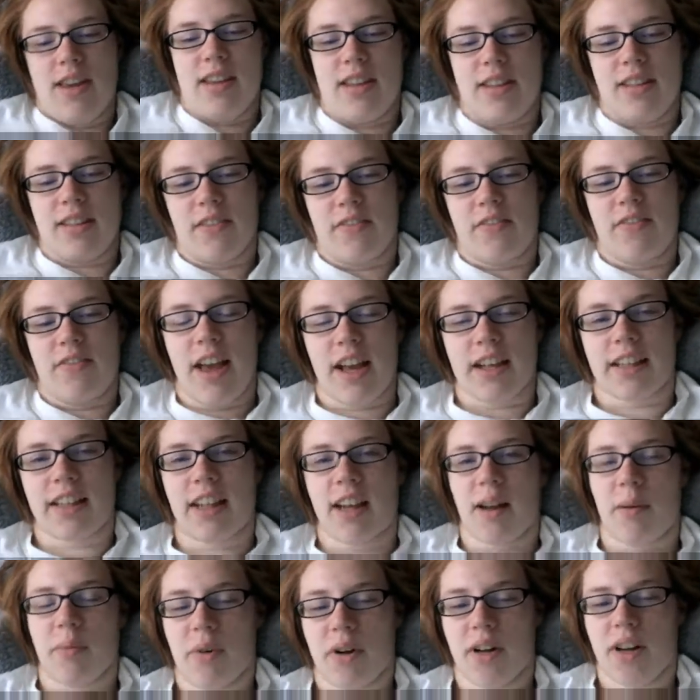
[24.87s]
is the fact
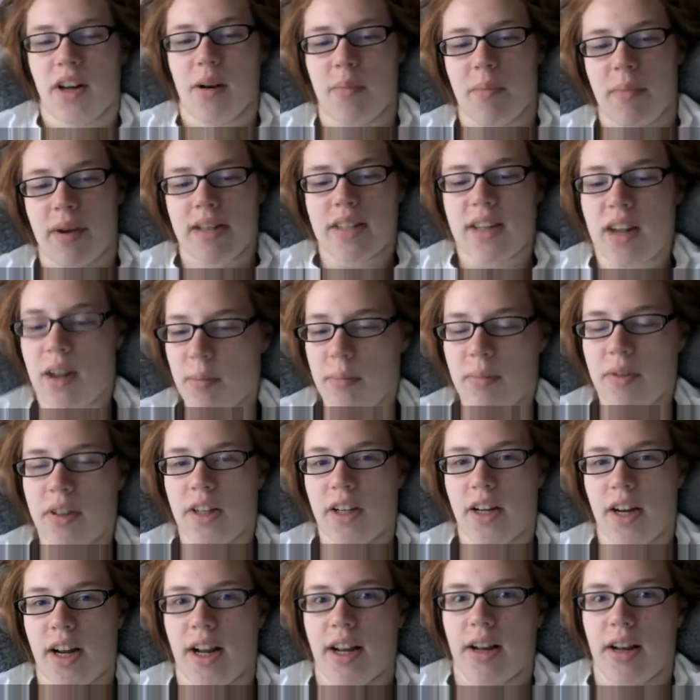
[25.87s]
that I'm working on my Tumblr,